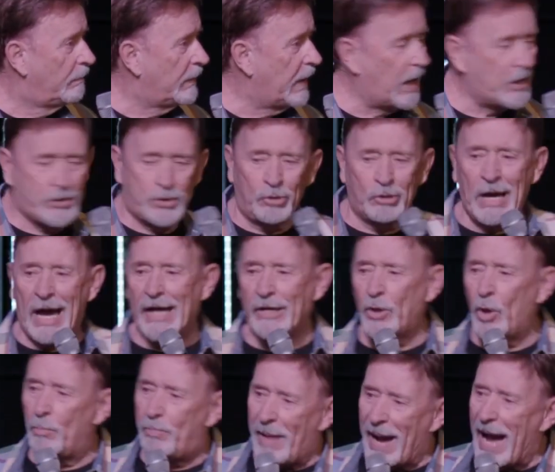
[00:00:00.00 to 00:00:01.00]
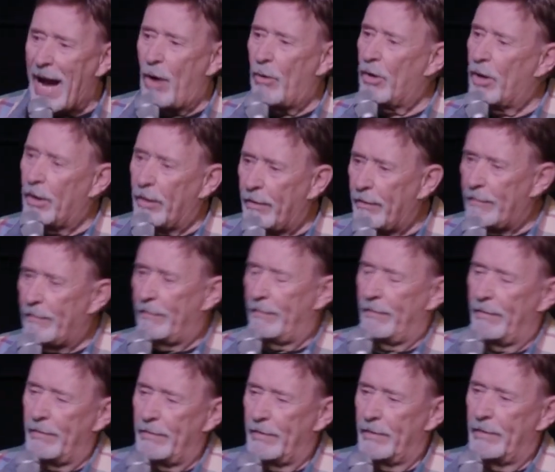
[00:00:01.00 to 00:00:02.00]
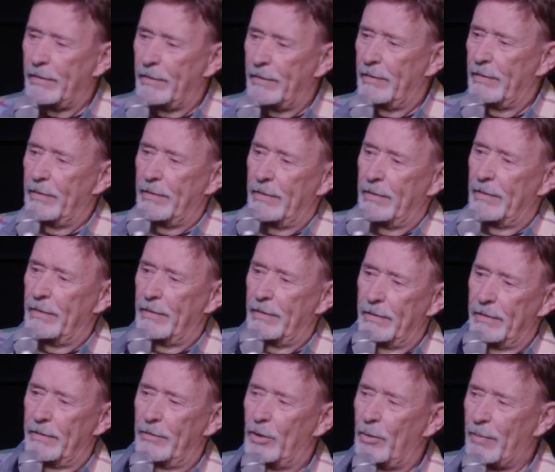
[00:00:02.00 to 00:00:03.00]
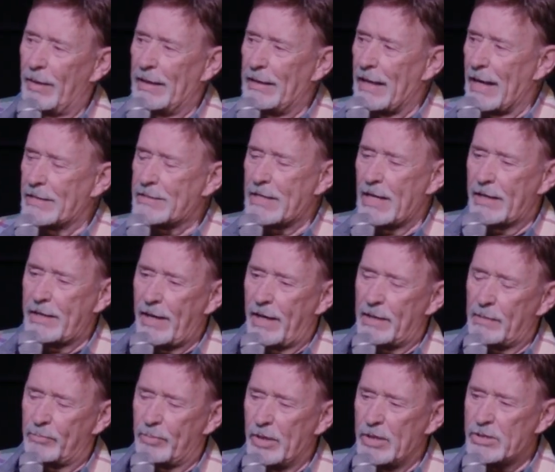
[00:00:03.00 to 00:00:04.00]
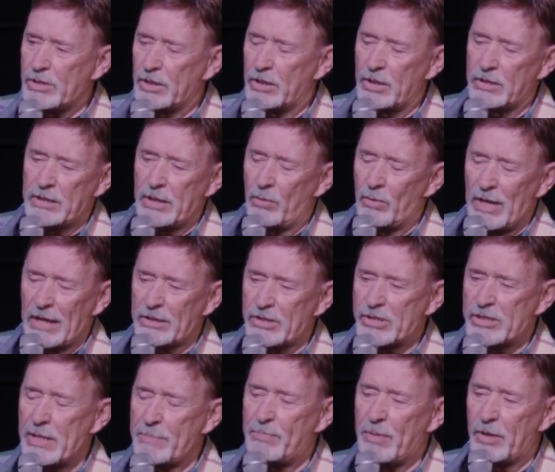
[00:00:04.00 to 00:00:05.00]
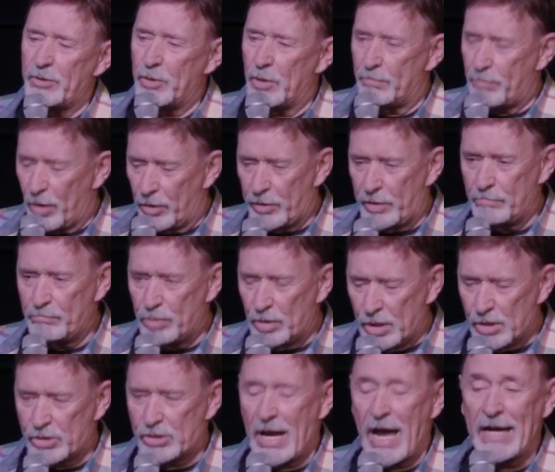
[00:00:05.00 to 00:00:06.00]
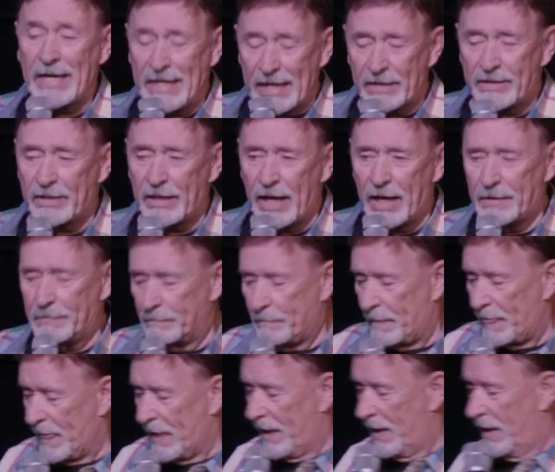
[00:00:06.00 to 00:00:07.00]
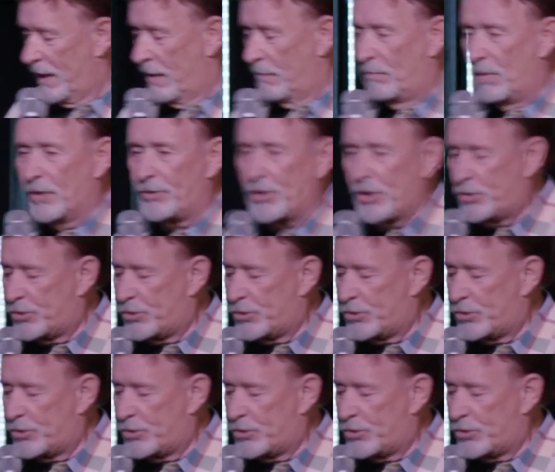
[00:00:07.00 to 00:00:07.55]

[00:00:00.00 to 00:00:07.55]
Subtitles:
Ain't you got no power? Nobody likes that kind of preaching because they don't like to step on your burning bush. I get that. But the